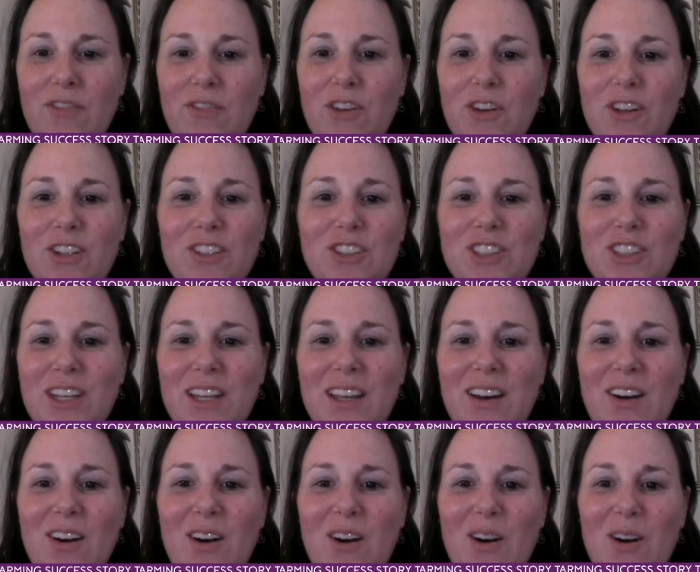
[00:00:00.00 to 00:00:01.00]
if you could
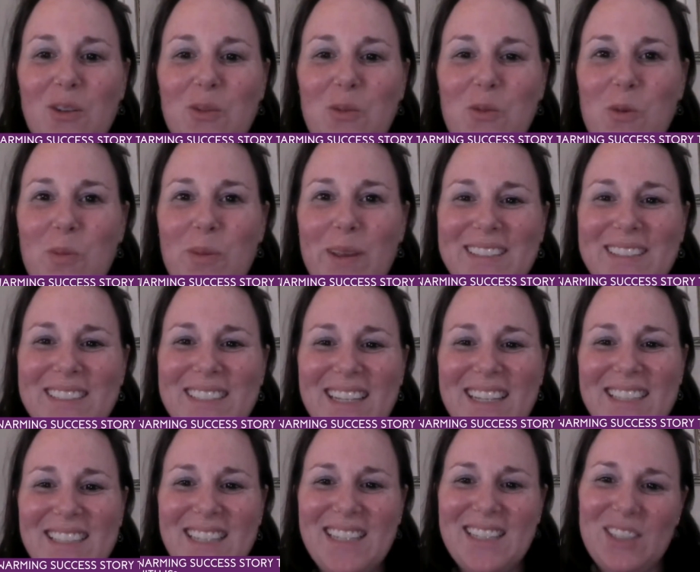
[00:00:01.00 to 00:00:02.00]
share a heartwarming
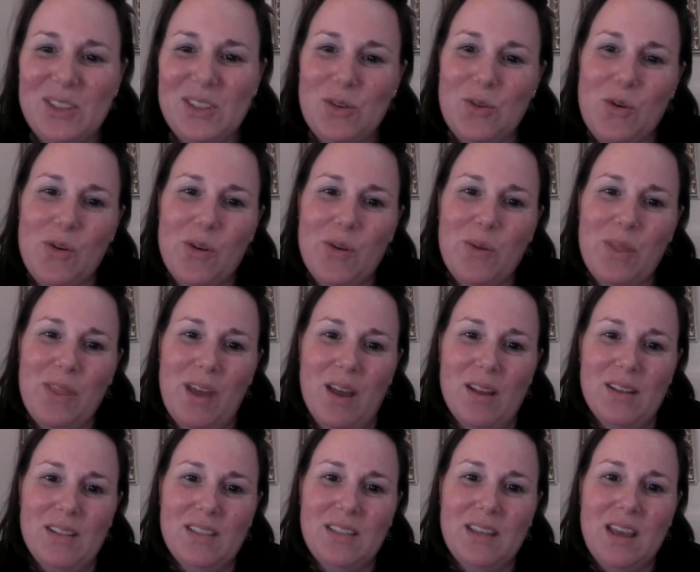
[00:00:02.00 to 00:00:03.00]
success story with
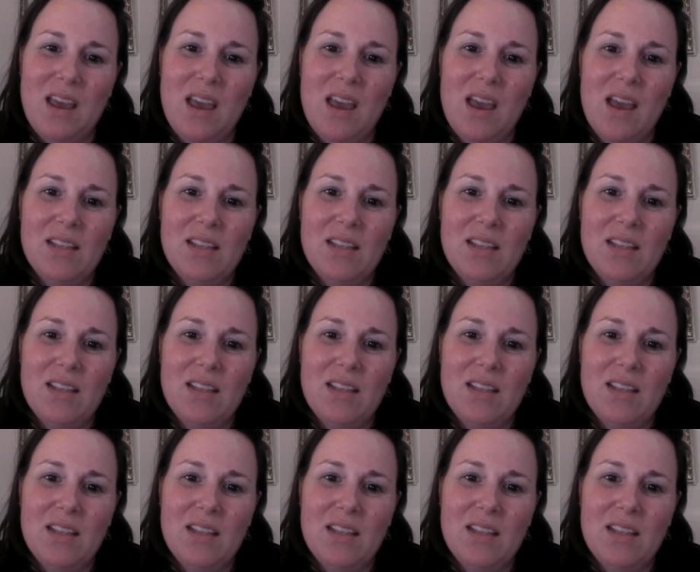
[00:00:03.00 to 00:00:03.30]
us,